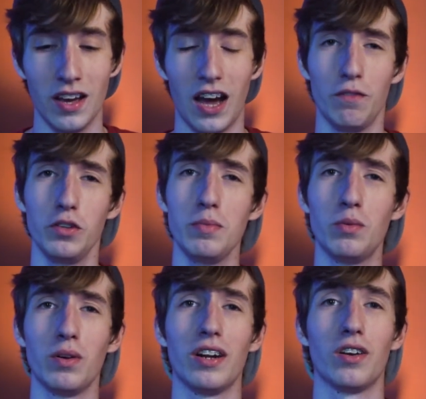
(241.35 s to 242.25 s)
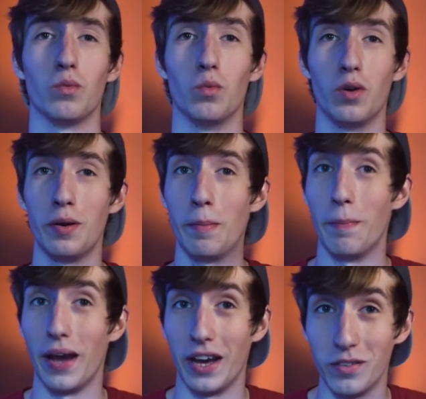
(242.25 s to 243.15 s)
I've only been working on one
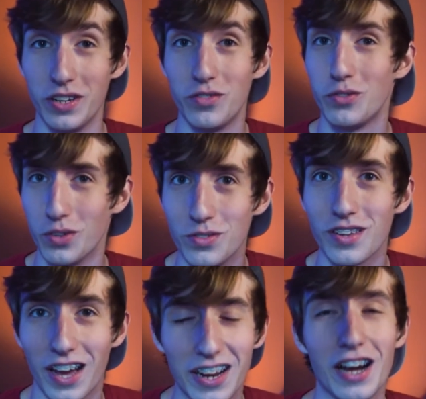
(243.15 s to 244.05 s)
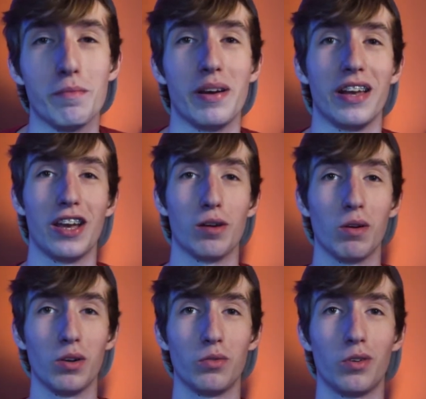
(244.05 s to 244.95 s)
battery since I got my
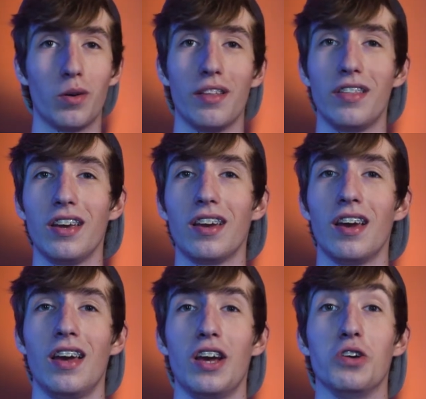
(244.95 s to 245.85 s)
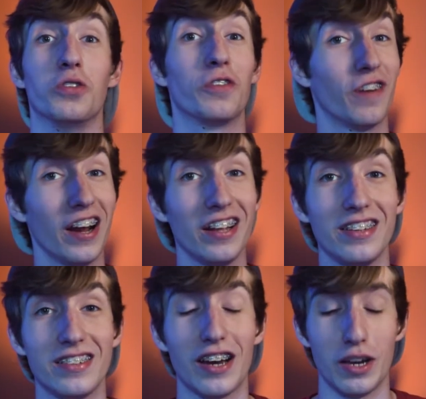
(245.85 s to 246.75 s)
camera, so I think it's
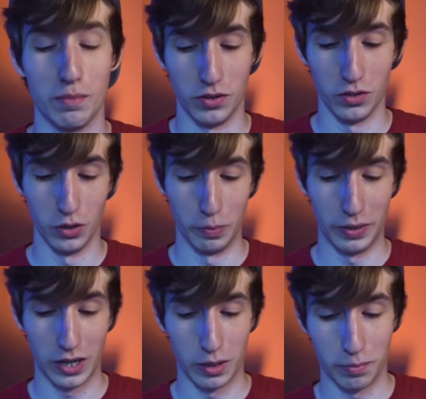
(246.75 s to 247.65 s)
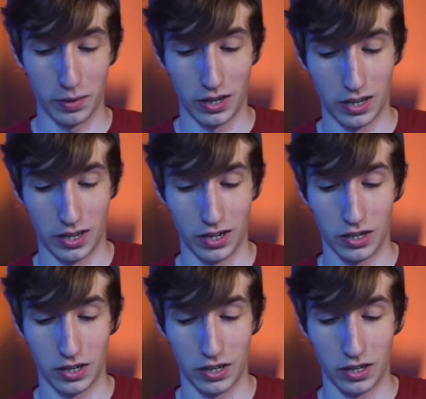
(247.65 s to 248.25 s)
finally time to pick up a